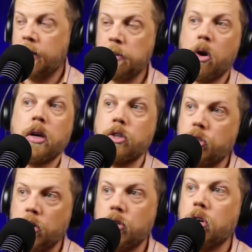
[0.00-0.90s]
and the market
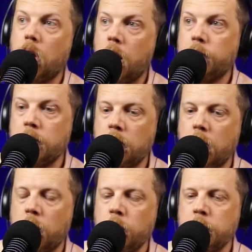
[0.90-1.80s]
share took off, and then a
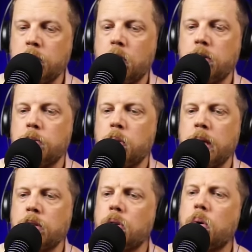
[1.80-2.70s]
lot of women started
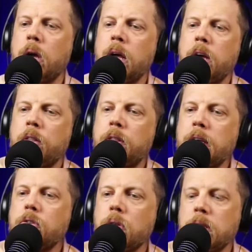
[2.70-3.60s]
smoking. So
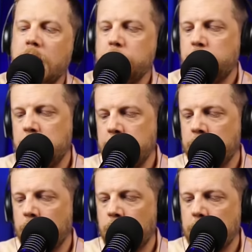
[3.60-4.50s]
these are the type of
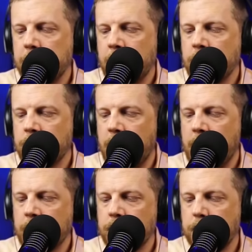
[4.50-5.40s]
people that we're up against
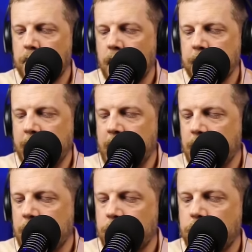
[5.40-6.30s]
as
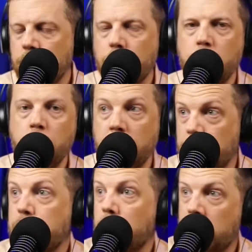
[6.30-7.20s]
propagandists who,
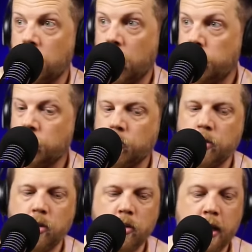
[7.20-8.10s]
as you point out, Goebbels
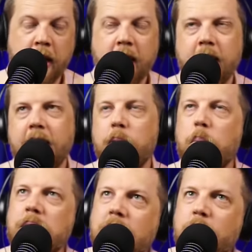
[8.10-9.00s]
was using.
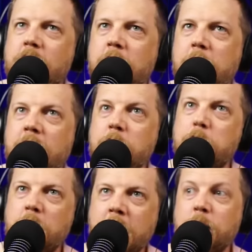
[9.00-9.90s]
What's interesting about this,
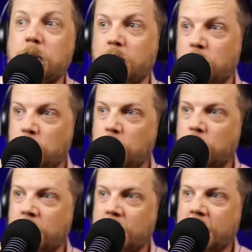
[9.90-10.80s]
Bernays was a
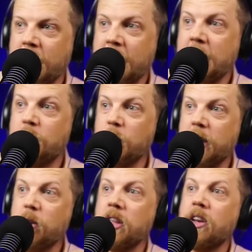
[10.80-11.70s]
Jew. And so
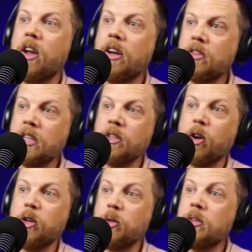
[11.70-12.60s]
here the Nazis
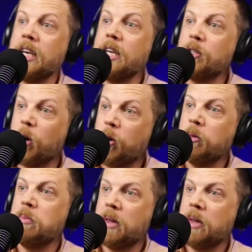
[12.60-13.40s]
are using his own